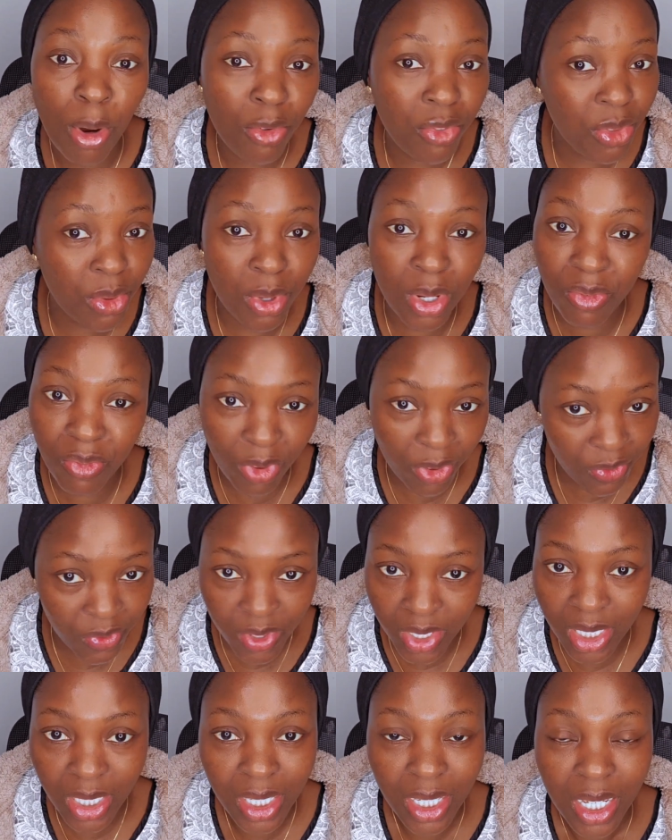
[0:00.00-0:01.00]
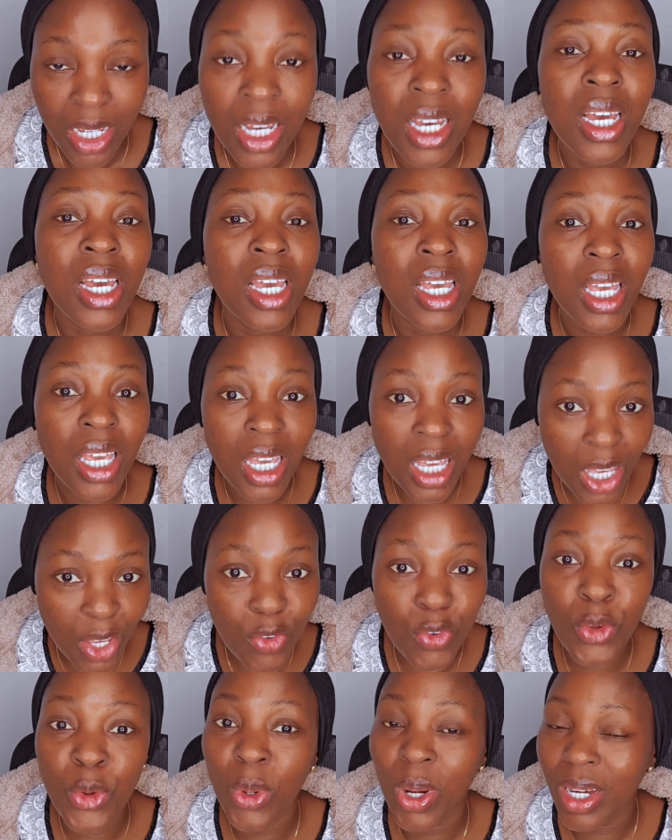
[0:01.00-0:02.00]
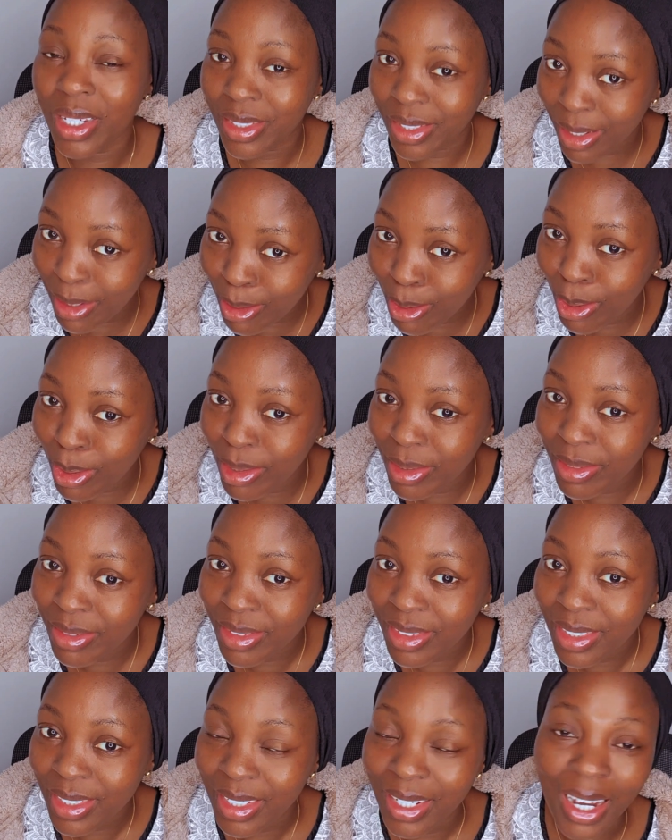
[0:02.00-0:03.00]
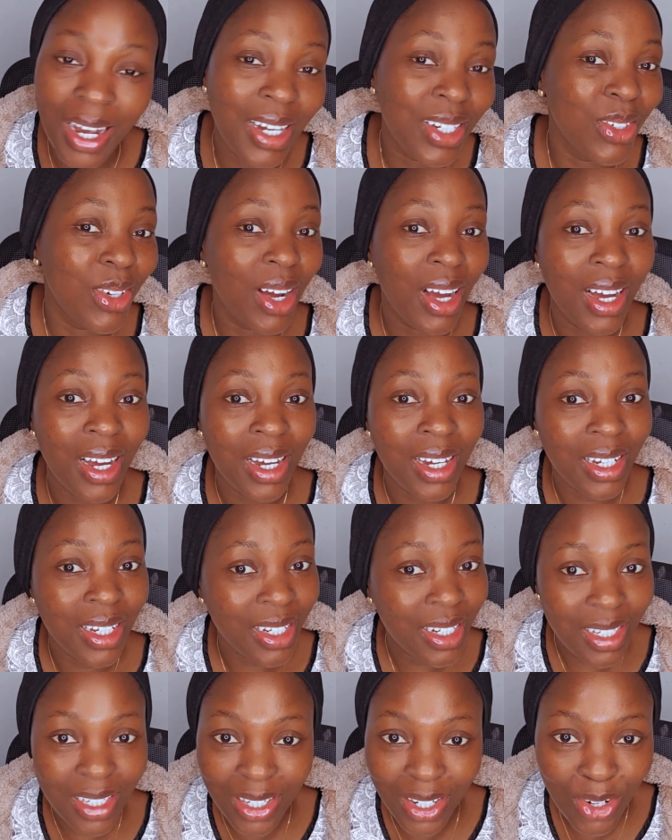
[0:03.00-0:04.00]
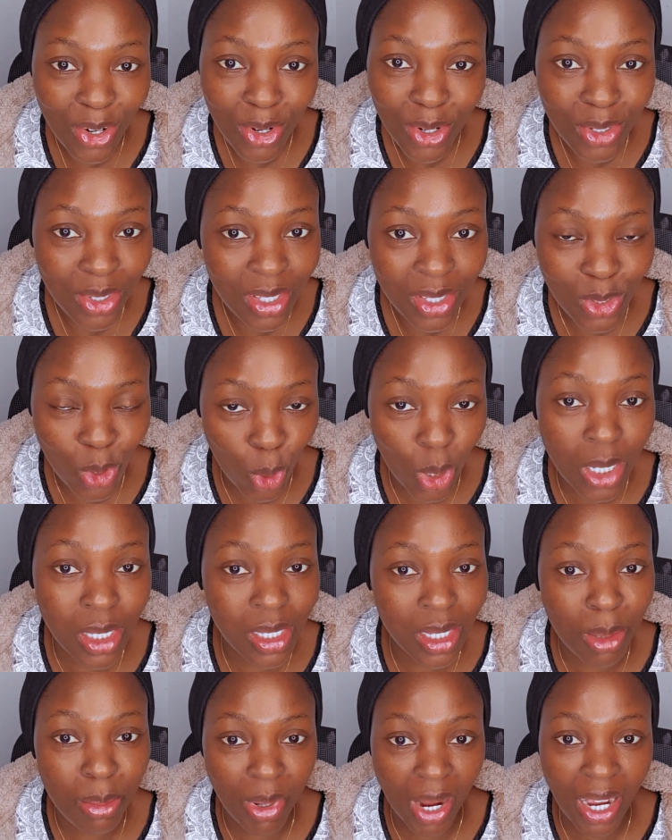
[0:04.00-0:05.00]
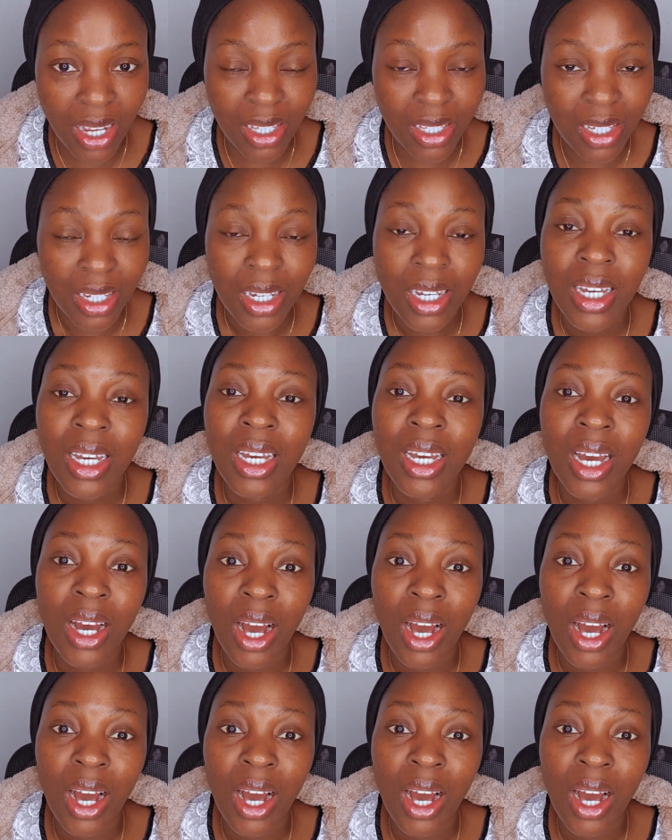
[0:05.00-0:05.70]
above 350. If you are single and you are, talking to the bank,